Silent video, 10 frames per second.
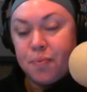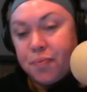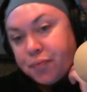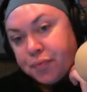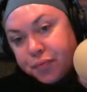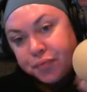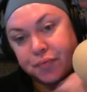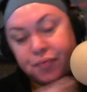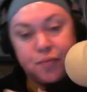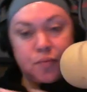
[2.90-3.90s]

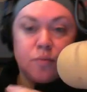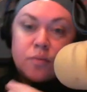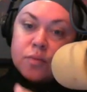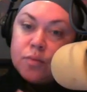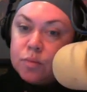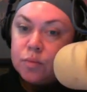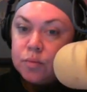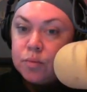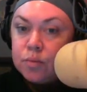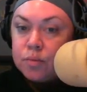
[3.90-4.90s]

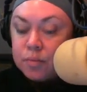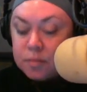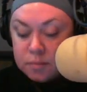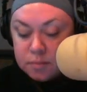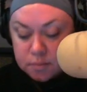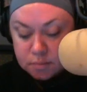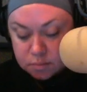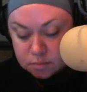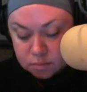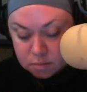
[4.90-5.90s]

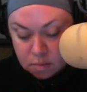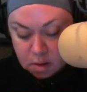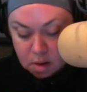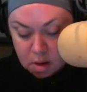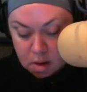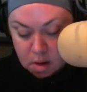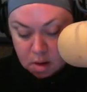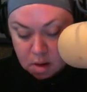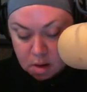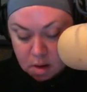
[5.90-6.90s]

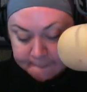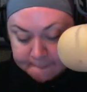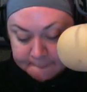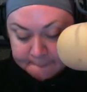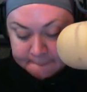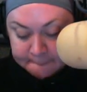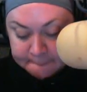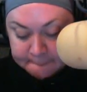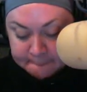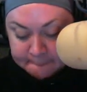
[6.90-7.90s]

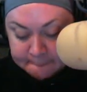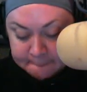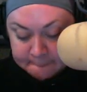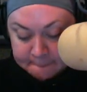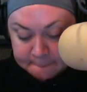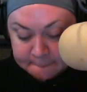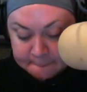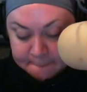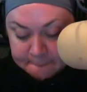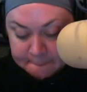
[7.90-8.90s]

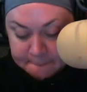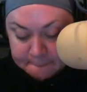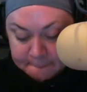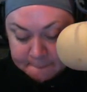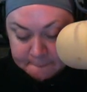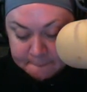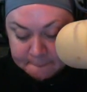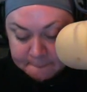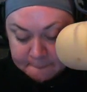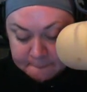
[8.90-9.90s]

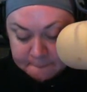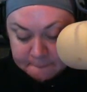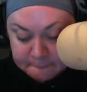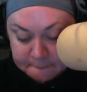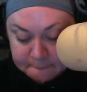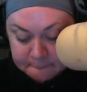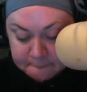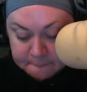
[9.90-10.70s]
(not speaking)